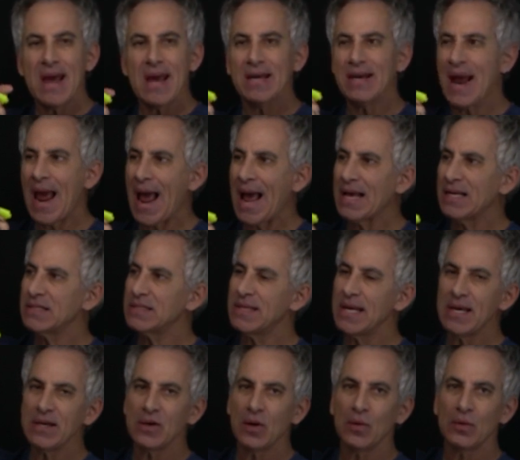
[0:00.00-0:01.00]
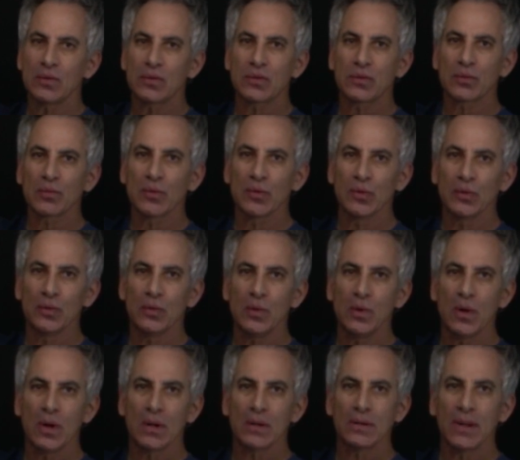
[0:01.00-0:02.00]
And as they go
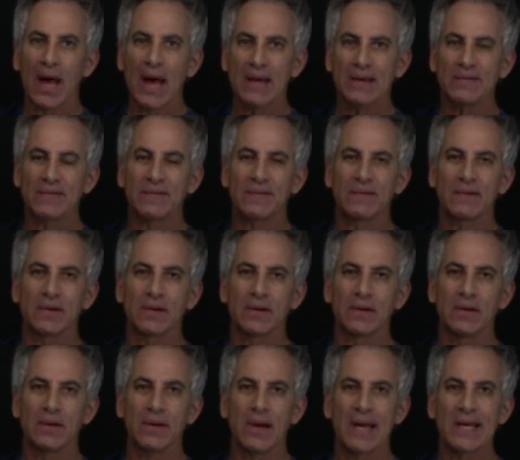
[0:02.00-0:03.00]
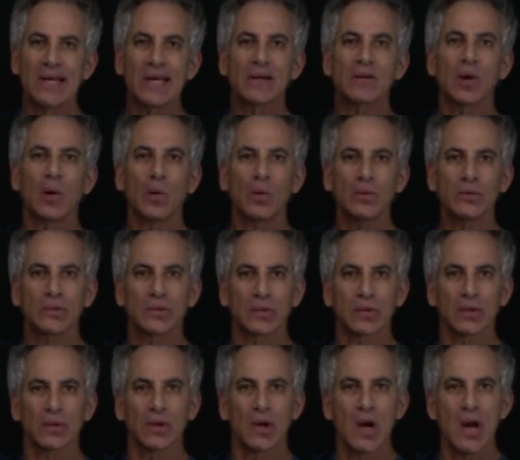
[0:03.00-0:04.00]
through life and get
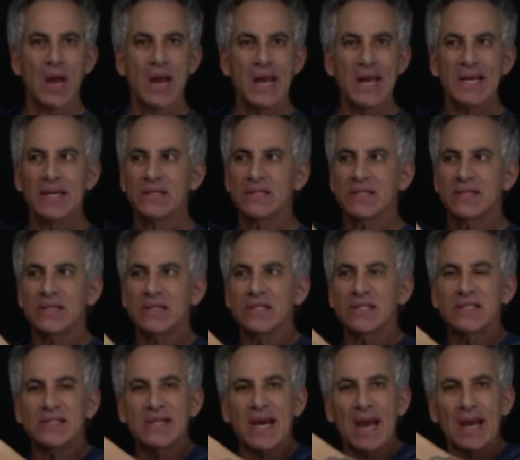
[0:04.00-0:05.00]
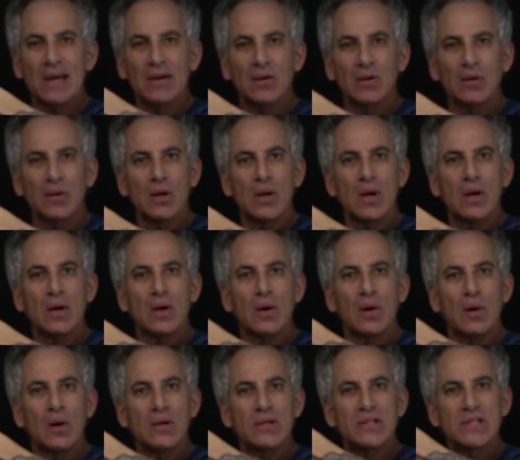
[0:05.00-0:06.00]
older, is the scale
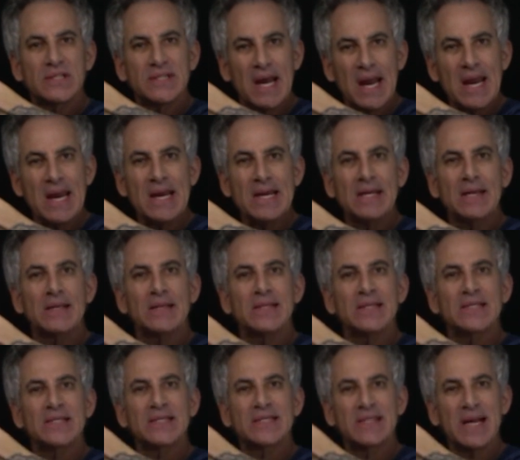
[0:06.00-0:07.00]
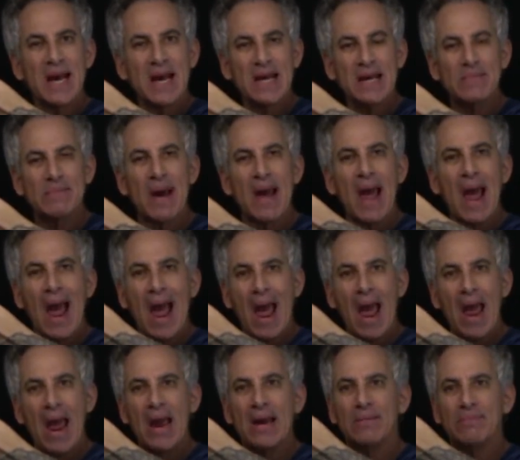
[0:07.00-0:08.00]
staying the same
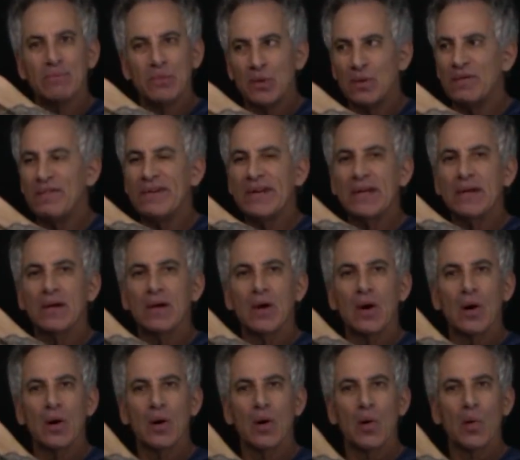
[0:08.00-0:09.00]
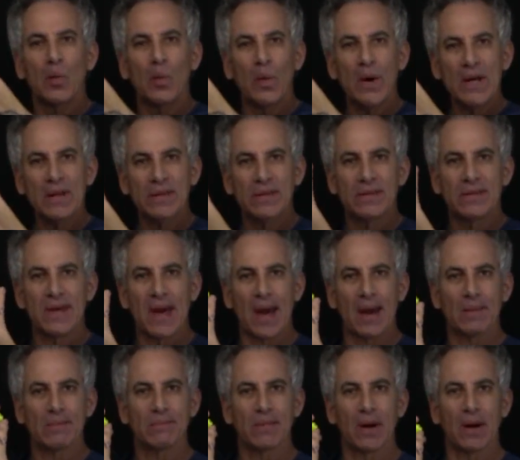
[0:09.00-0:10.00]
and moving with
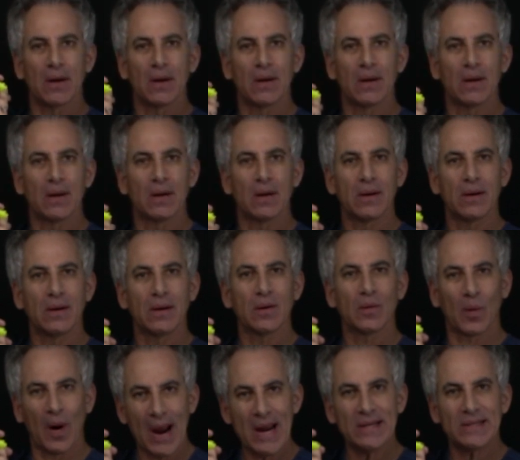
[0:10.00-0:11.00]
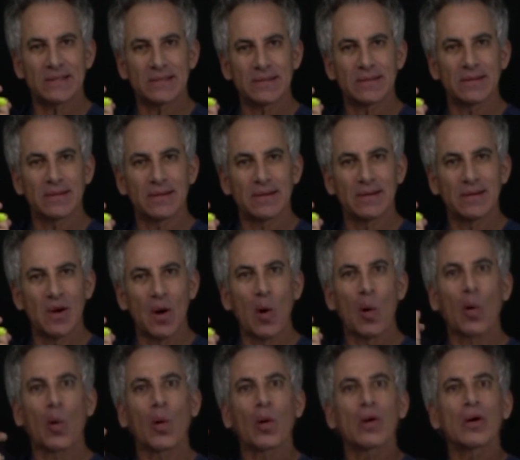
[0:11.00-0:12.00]
them, right?
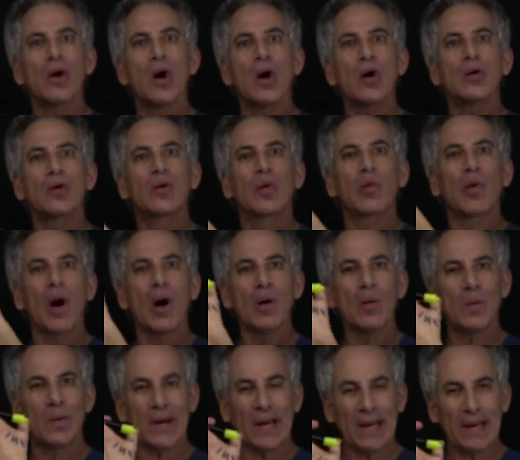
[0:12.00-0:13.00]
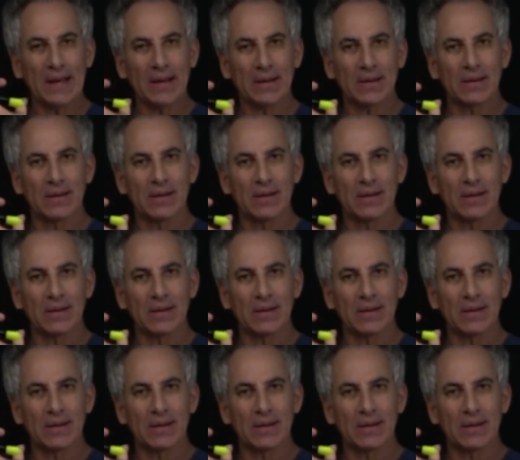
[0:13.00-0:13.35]
Or growing?